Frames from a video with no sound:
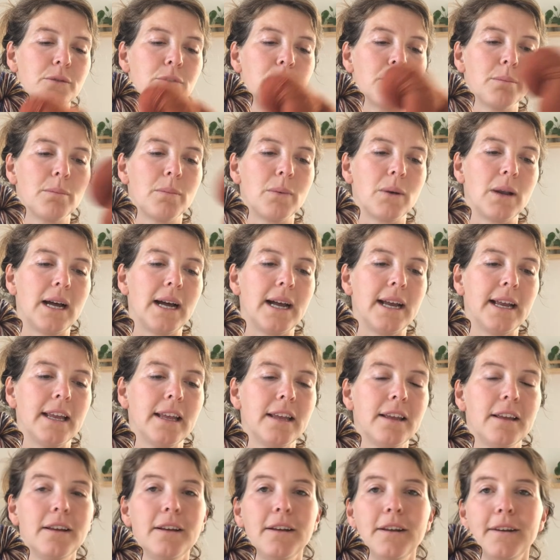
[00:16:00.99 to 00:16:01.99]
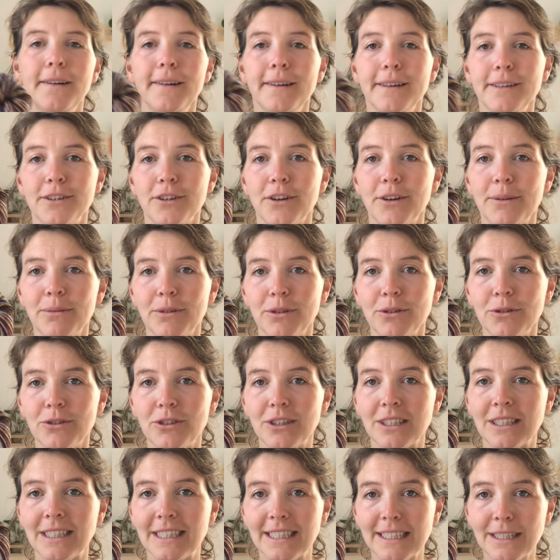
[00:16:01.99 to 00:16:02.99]
4-ply. So I'm
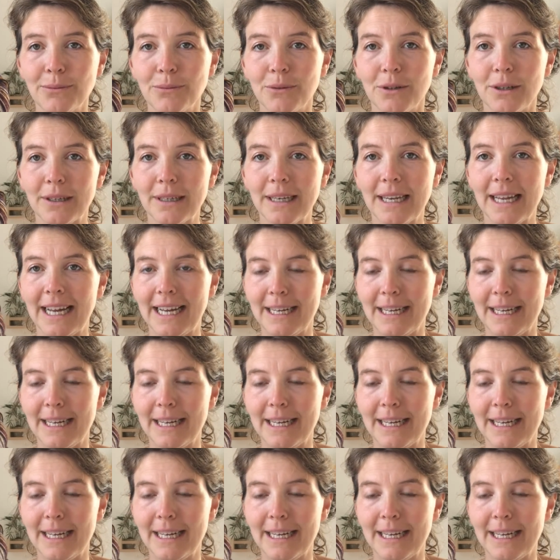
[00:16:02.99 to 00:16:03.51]
using this one.